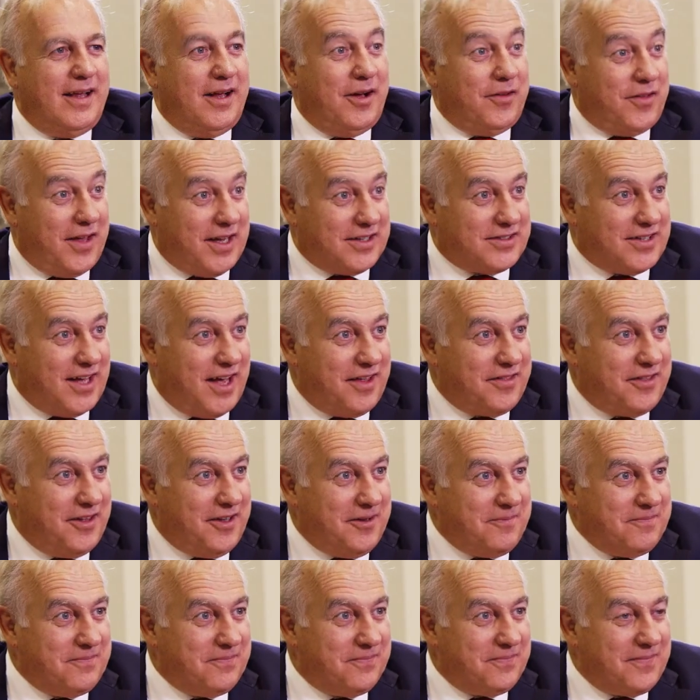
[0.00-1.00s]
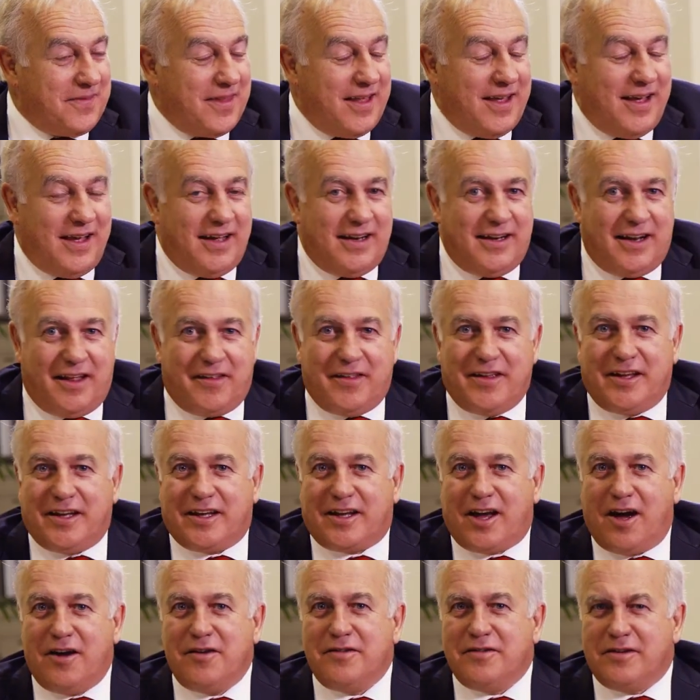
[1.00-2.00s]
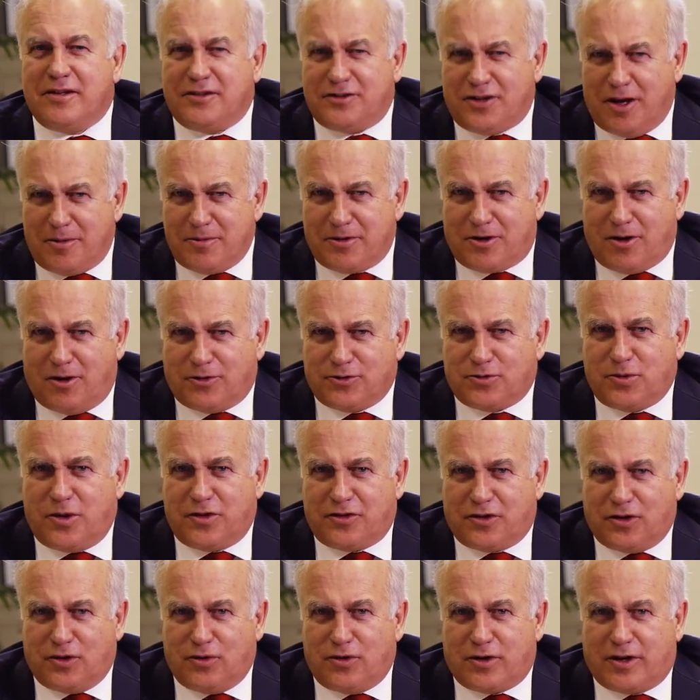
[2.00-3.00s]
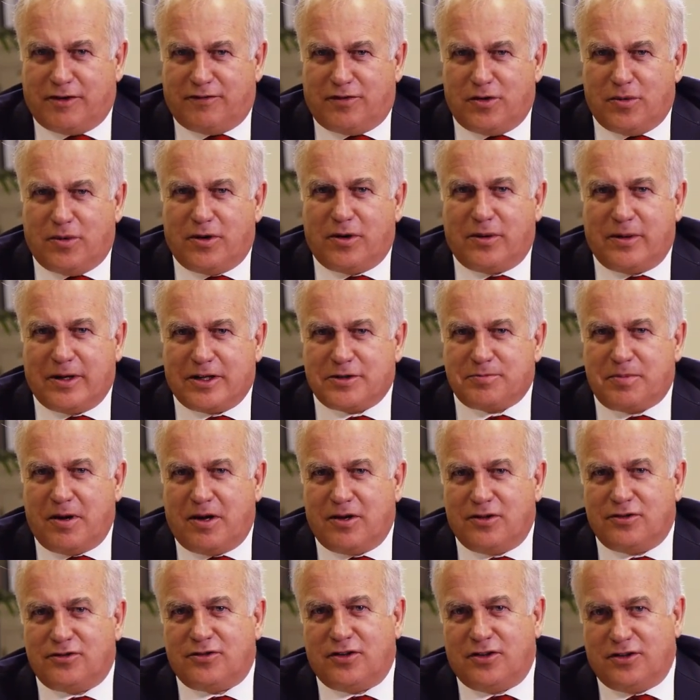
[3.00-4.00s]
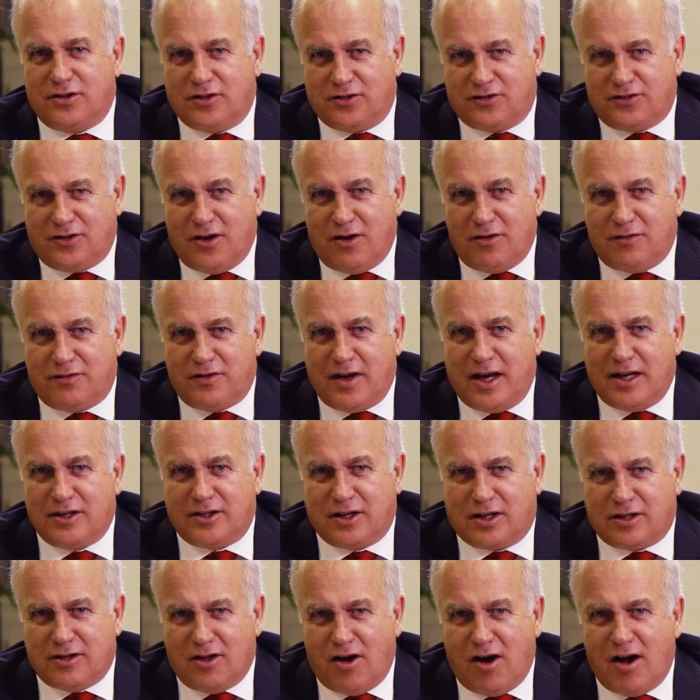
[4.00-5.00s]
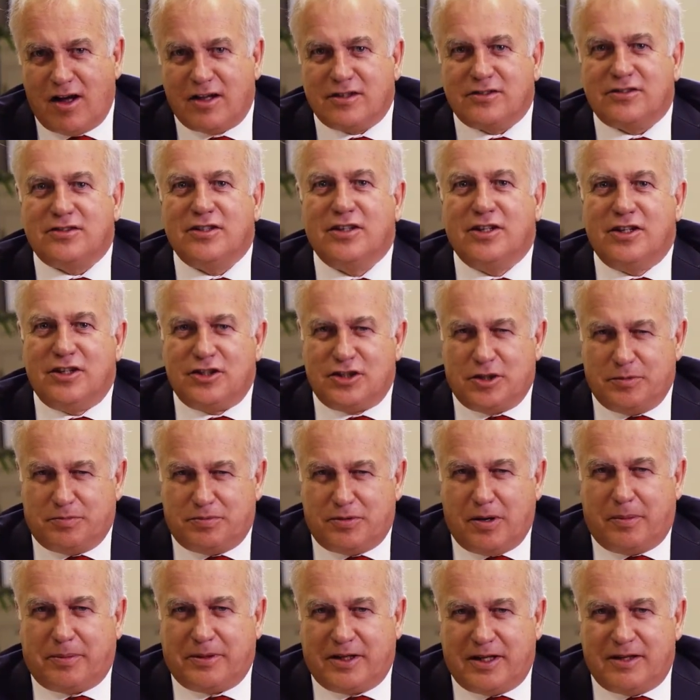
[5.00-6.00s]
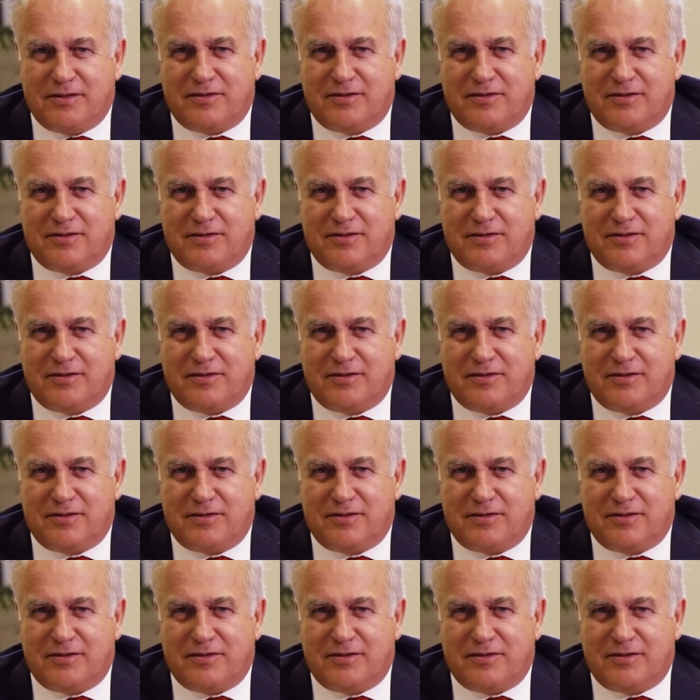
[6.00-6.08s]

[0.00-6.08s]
Thanks, Arthur. Now there you go. DomaCom's worth a look if you want to expose yourself and your clients to property